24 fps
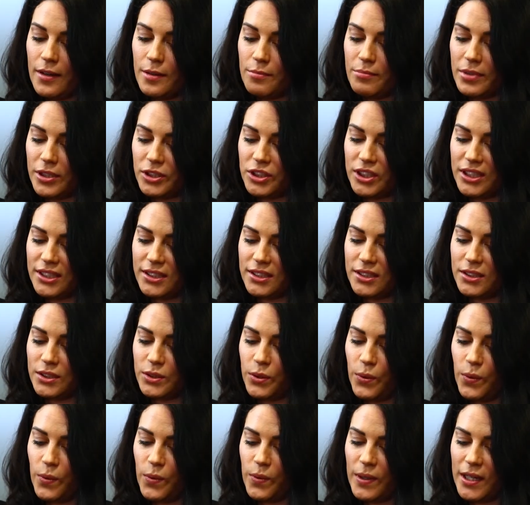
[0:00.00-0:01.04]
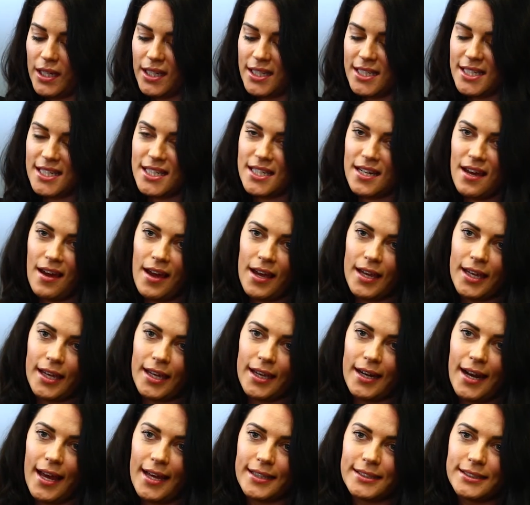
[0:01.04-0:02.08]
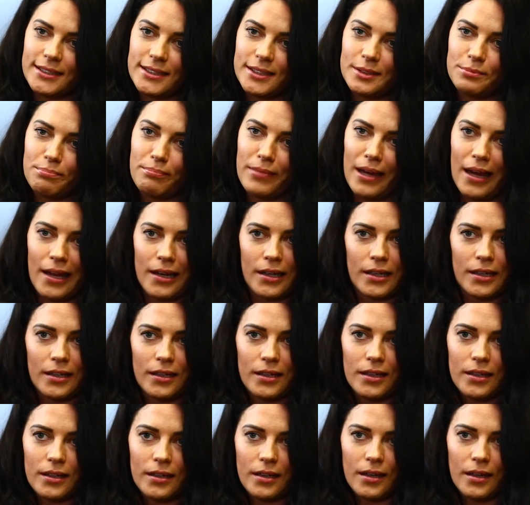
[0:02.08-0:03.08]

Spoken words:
but she's talking dirty in Espanol.